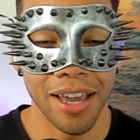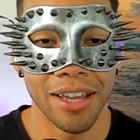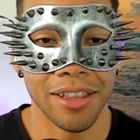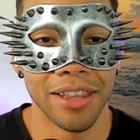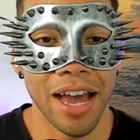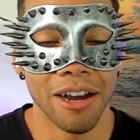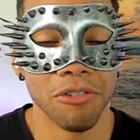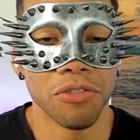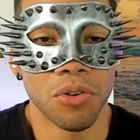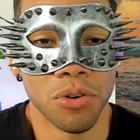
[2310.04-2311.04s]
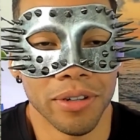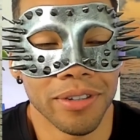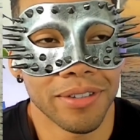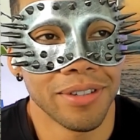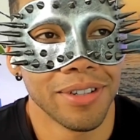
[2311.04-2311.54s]
and that of
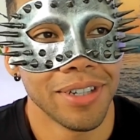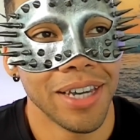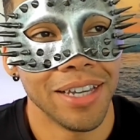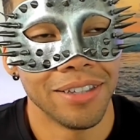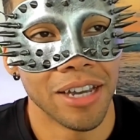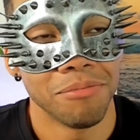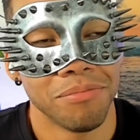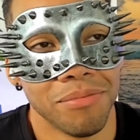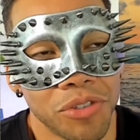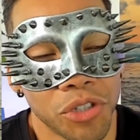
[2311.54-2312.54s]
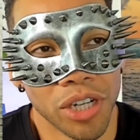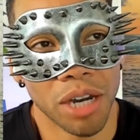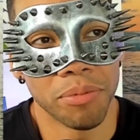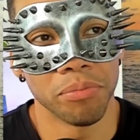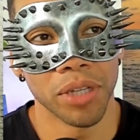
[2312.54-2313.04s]
course ends up showing up
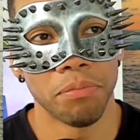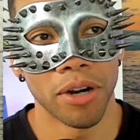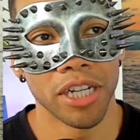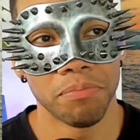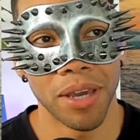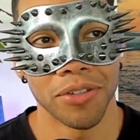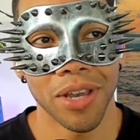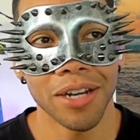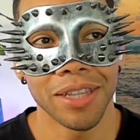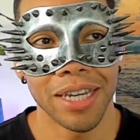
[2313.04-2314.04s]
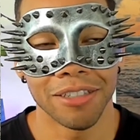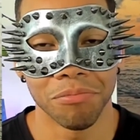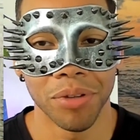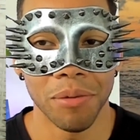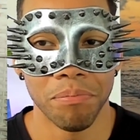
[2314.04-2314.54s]
in the play party space. So I don't think it's a
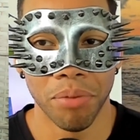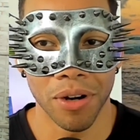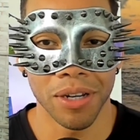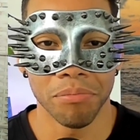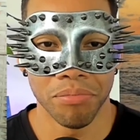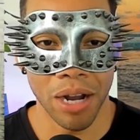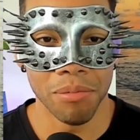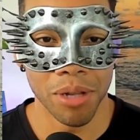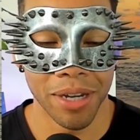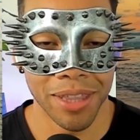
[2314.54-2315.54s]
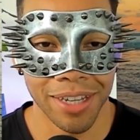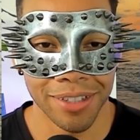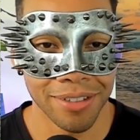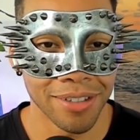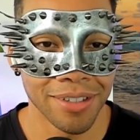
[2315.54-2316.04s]
play party problem. I think
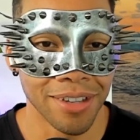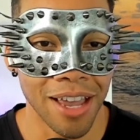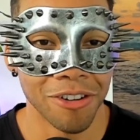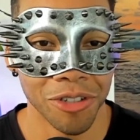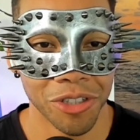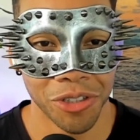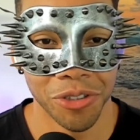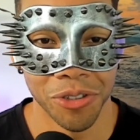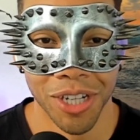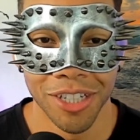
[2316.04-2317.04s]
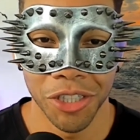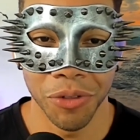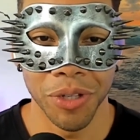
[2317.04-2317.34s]
it's a societal issue showing